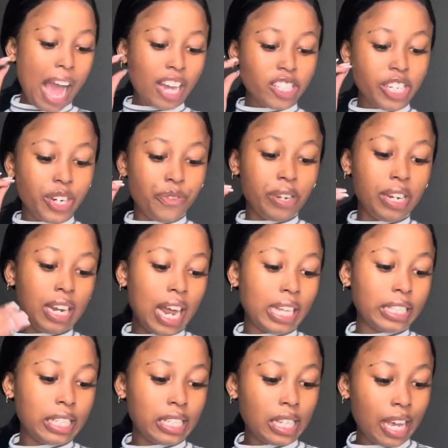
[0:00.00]
actually really
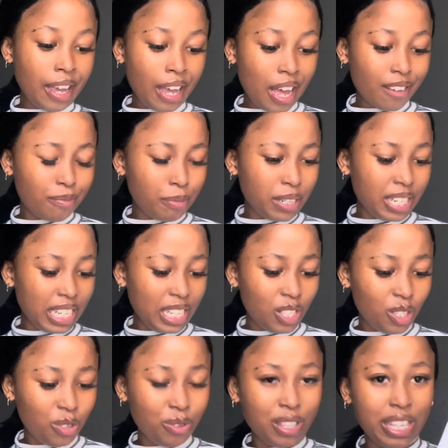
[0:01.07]
like these. Hey, I've been
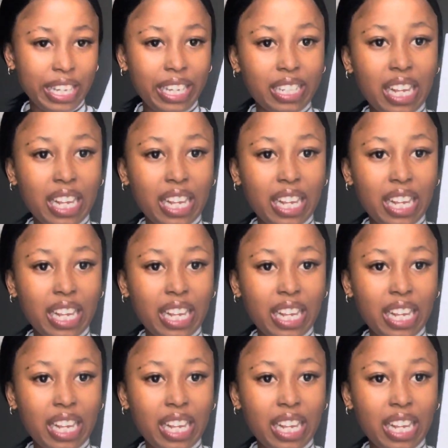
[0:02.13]
into these